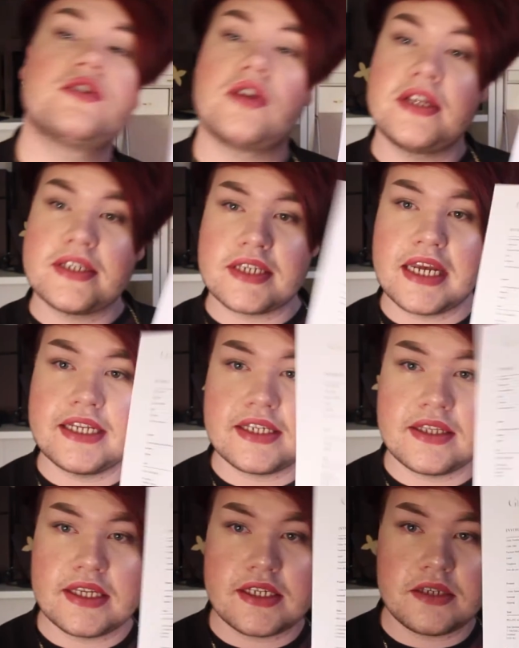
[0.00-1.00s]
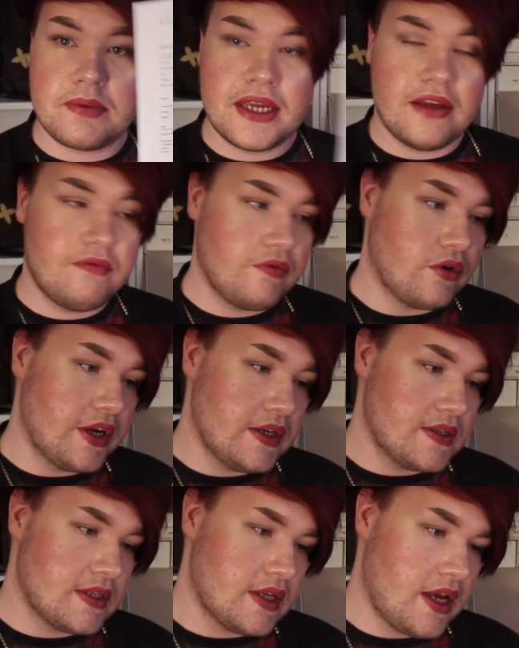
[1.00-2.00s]
So inside, this is my
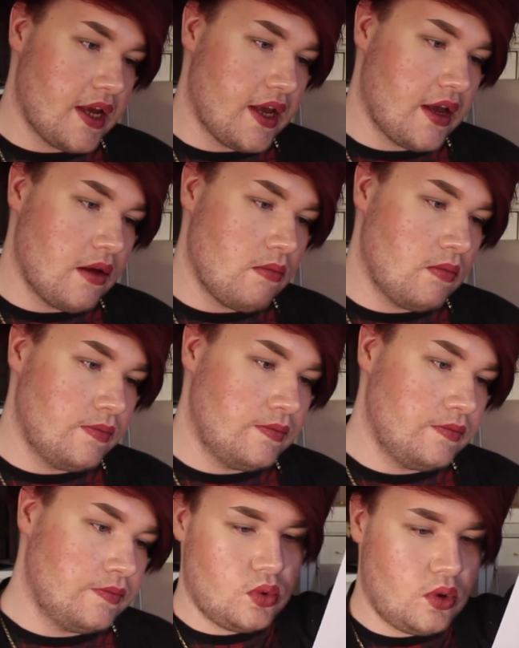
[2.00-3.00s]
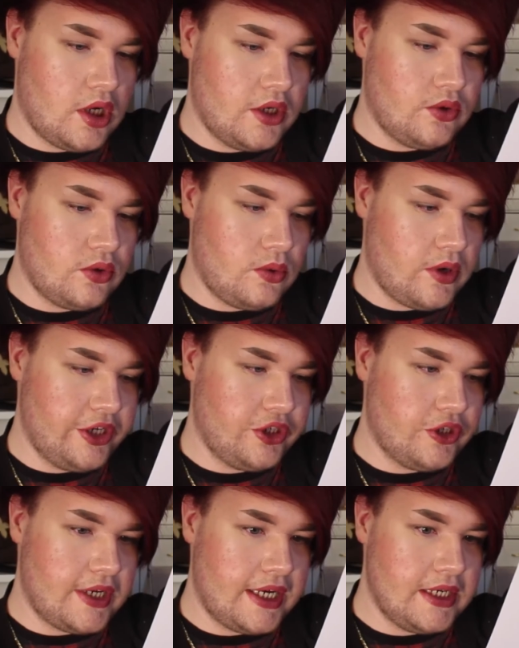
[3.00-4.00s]
invoice. I don't know what I
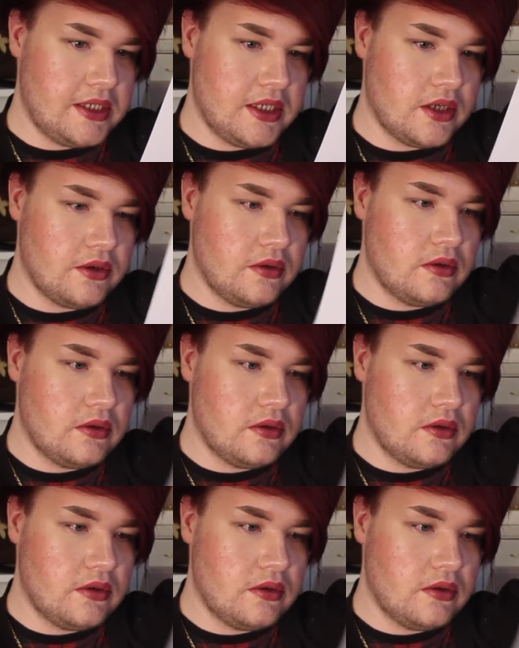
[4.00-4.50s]
should hide here.